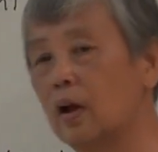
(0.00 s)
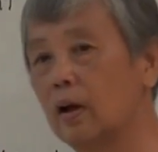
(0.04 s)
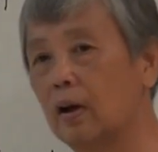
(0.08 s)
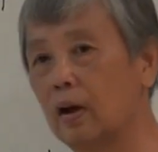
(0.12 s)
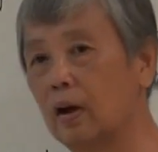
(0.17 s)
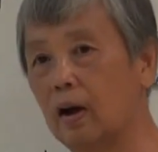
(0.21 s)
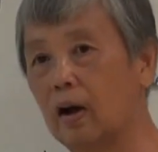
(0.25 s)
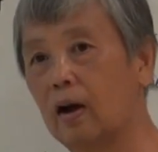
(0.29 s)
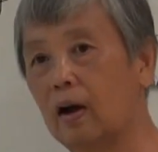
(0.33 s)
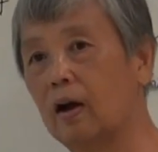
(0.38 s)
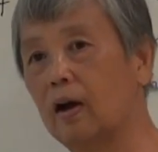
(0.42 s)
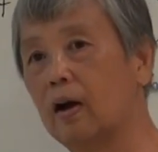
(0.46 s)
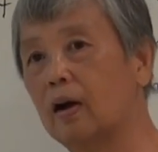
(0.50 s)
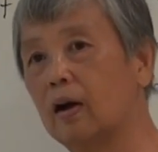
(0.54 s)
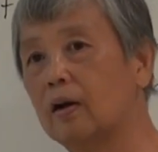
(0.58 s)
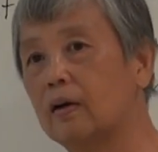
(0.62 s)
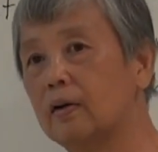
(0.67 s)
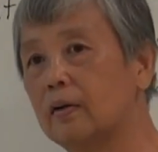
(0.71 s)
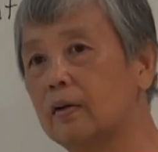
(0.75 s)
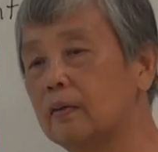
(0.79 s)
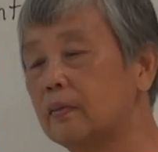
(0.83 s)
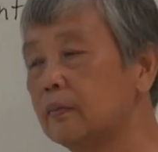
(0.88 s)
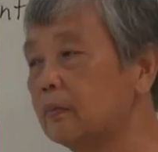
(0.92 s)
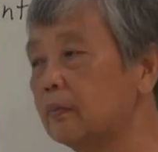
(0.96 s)

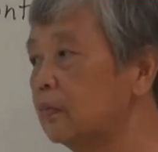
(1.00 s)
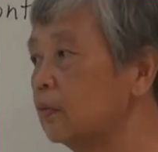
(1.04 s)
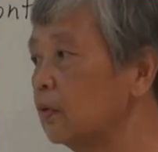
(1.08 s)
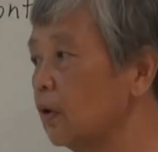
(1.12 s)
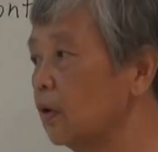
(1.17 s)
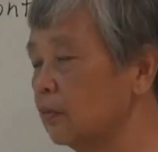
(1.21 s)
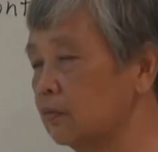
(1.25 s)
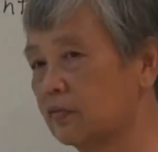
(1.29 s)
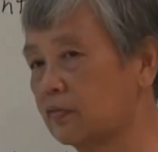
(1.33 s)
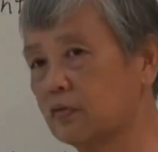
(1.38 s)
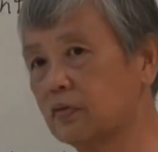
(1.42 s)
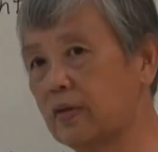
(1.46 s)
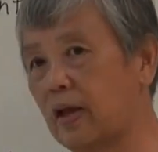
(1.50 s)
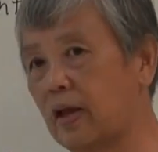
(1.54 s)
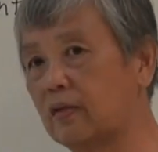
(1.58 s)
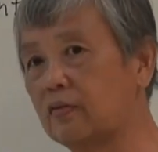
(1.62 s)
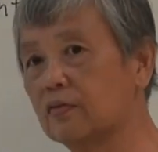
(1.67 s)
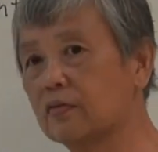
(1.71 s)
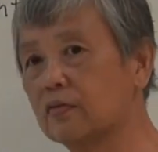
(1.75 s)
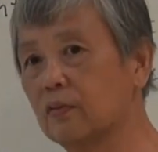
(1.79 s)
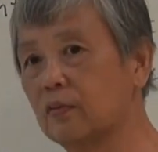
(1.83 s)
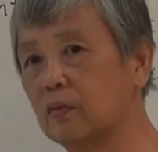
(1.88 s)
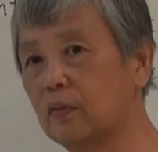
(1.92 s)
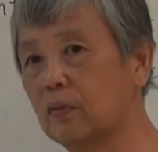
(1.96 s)
not stand
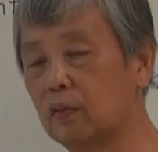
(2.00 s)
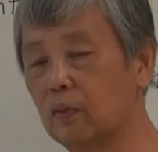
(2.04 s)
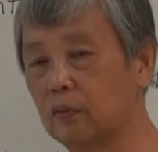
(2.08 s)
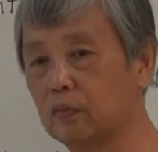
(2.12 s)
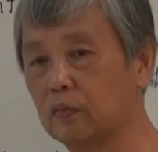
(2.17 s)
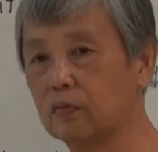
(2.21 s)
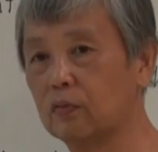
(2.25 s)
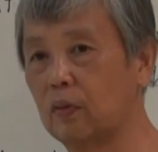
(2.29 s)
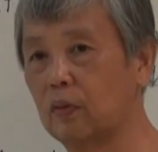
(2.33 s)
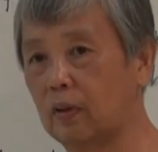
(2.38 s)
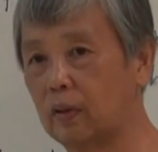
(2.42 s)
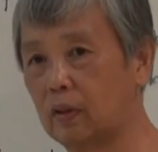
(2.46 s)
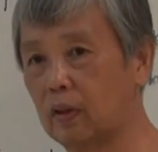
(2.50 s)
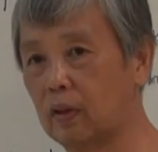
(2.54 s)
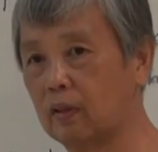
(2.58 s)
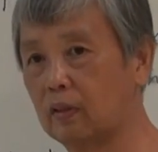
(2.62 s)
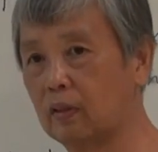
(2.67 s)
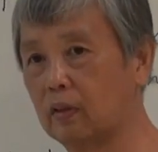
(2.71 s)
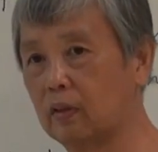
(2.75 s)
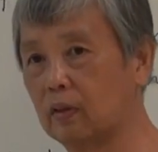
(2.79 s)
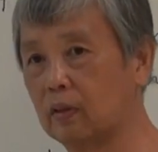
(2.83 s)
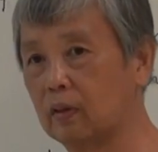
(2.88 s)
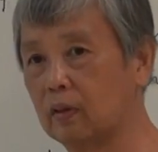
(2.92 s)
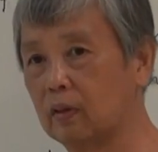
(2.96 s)
so close to
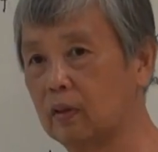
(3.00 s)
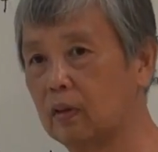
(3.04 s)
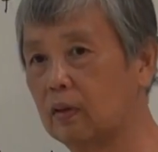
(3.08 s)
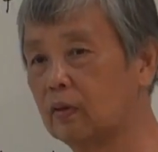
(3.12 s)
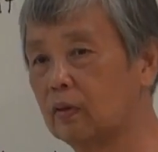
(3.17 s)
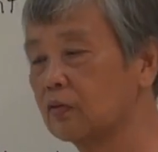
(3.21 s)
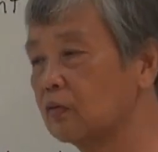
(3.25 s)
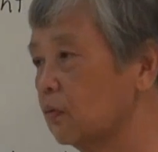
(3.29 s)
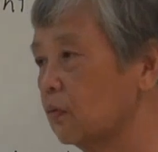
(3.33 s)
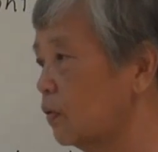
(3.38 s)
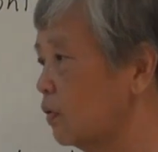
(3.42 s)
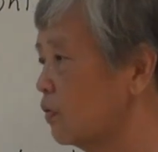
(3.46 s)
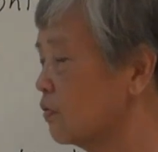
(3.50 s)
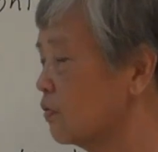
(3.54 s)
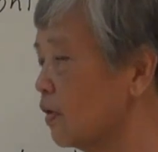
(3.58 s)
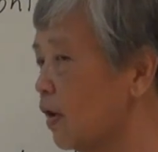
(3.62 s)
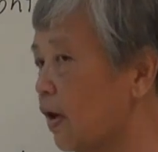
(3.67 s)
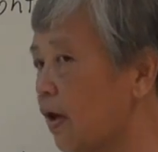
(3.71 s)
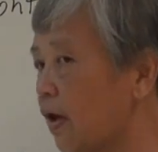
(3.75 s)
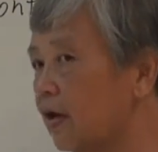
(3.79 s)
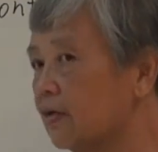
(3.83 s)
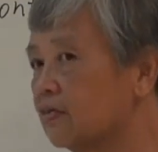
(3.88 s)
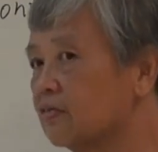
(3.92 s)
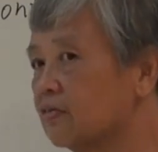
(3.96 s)
another. So these are
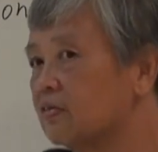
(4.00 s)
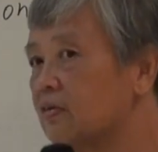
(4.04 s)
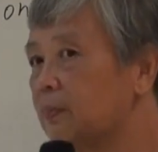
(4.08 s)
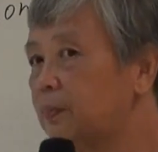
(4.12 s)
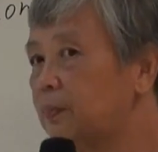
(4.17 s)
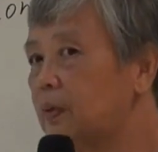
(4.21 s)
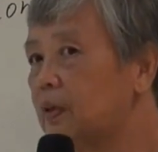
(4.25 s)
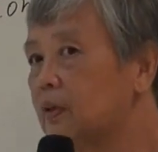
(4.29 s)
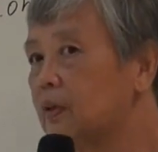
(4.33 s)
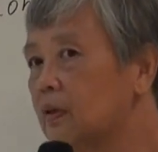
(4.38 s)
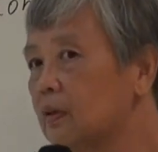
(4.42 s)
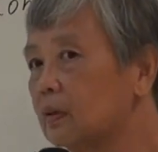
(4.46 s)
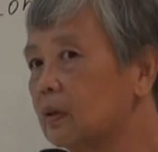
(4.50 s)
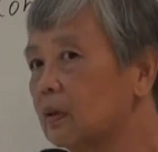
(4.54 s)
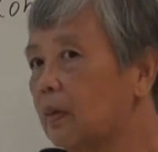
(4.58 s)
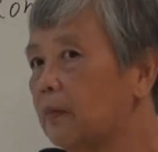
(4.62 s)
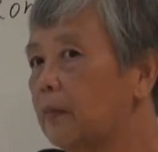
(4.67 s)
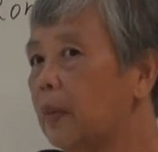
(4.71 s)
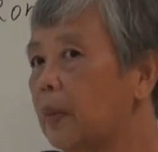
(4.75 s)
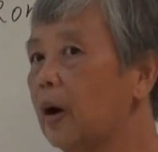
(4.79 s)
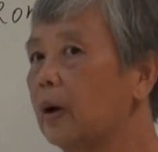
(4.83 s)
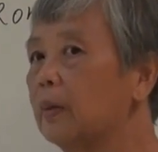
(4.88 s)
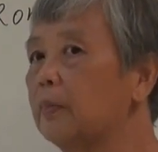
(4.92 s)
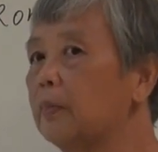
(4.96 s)
exhibited
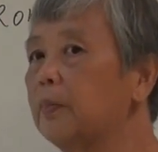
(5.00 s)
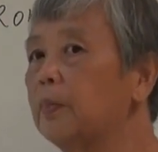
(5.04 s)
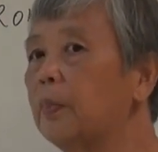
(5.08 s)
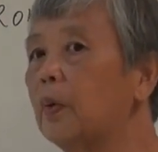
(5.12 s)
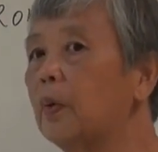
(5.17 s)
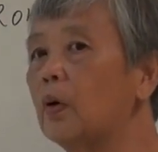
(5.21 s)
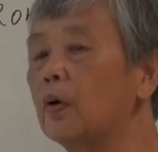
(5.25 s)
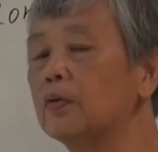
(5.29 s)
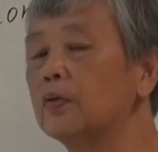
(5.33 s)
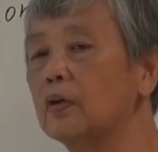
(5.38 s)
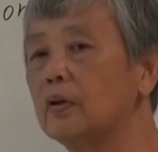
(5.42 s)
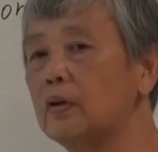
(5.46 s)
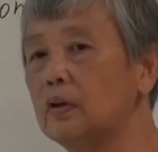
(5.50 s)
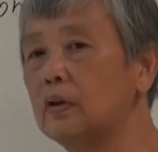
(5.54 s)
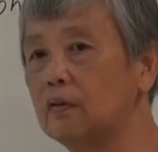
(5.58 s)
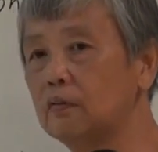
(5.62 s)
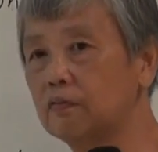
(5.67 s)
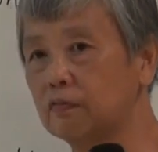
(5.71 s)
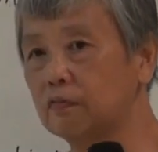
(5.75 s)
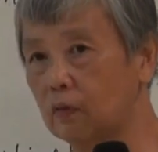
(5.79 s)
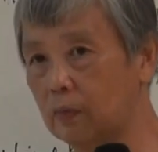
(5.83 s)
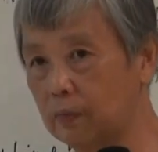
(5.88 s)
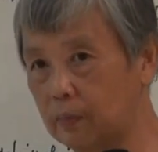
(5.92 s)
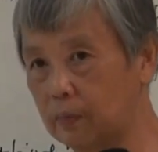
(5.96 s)
by bodily
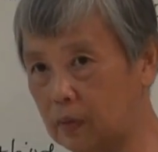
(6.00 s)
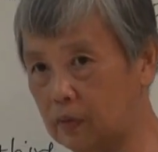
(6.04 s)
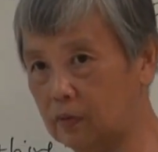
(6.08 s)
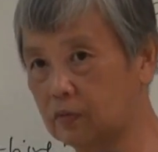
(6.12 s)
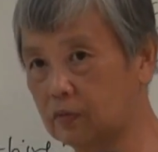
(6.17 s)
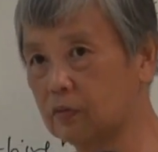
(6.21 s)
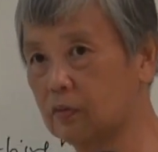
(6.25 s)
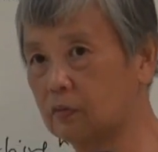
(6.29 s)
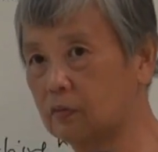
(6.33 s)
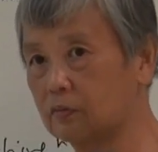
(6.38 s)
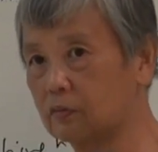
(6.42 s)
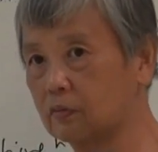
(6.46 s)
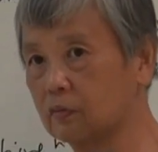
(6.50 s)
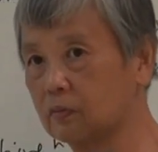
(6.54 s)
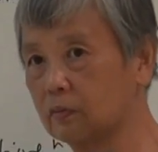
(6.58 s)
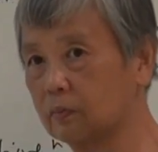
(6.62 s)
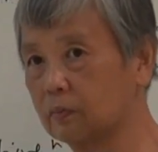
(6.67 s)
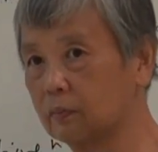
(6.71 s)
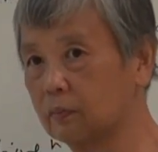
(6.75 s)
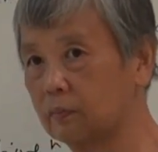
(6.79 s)
formations.